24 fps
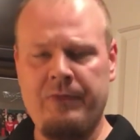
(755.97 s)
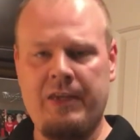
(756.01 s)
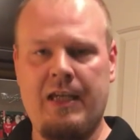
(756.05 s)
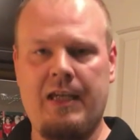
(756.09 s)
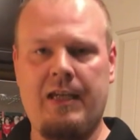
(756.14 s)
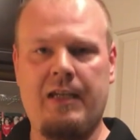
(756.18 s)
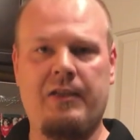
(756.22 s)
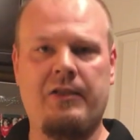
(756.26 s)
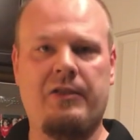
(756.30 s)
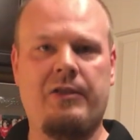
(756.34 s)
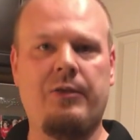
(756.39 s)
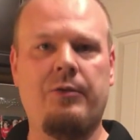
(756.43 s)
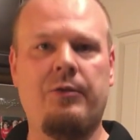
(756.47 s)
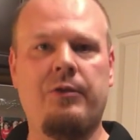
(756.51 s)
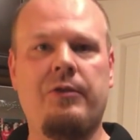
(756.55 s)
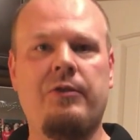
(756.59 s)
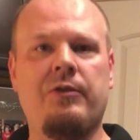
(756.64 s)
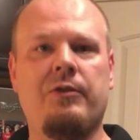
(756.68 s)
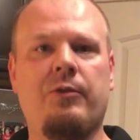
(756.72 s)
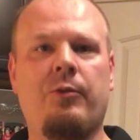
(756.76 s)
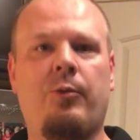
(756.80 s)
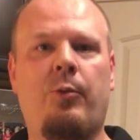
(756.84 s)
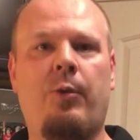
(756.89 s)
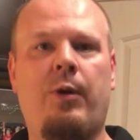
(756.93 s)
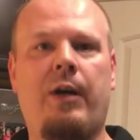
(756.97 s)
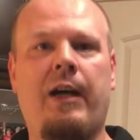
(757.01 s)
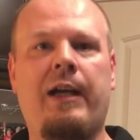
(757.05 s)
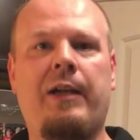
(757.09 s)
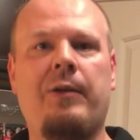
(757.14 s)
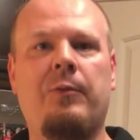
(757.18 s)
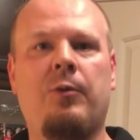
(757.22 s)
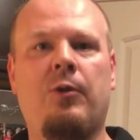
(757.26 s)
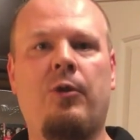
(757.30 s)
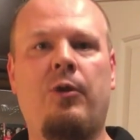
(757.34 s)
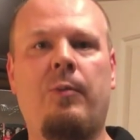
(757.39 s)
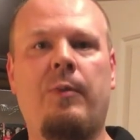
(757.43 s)
is she'll use a
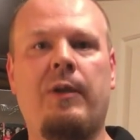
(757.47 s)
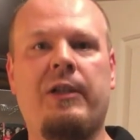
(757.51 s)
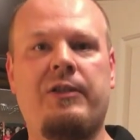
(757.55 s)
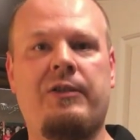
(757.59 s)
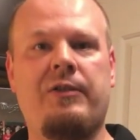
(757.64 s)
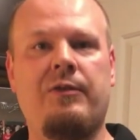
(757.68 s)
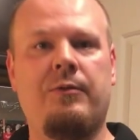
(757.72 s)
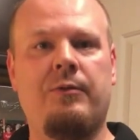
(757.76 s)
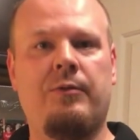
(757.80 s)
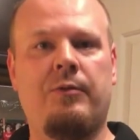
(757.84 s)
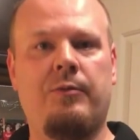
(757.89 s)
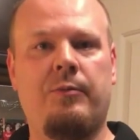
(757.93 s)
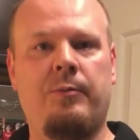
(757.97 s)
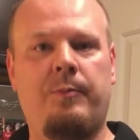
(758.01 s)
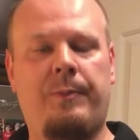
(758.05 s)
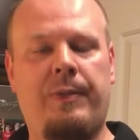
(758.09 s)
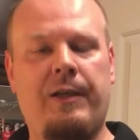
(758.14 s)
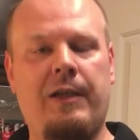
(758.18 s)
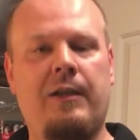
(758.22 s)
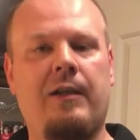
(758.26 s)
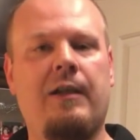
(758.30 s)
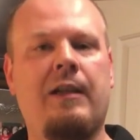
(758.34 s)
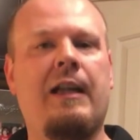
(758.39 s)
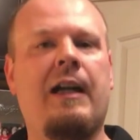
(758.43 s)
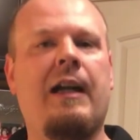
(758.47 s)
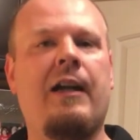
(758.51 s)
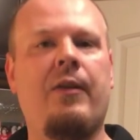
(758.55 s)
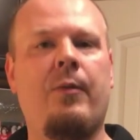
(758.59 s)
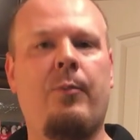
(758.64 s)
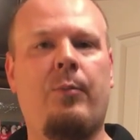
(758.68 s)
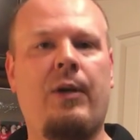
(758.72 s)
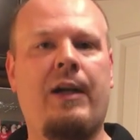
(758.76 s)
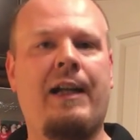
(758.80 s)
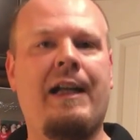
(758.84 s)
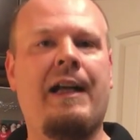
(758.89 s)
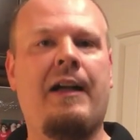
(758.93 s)
Hawaiian roll, but she will peel a lot of the
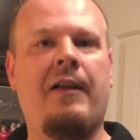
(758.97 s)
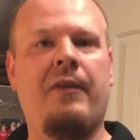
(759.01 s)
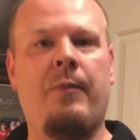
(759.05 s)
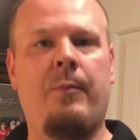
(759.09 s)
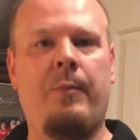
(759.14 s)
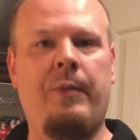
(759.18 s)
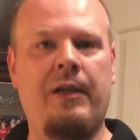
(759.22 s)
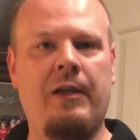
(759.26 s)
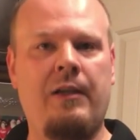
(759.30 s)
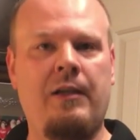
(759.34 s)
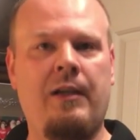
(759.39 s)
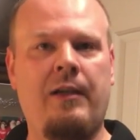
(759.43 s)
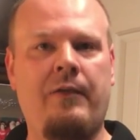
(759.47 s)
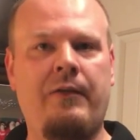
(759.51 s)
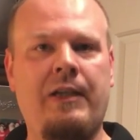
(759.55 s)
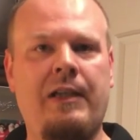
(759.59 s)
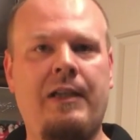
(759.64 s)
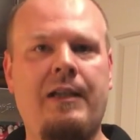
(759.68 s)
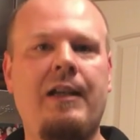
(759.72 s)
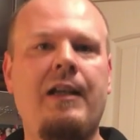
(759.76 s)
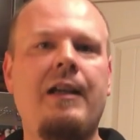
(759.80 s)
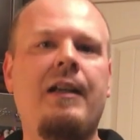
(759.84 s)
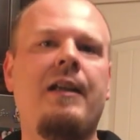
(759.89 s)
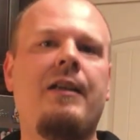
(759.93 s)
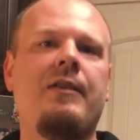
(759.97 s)
bread out of the middle of it.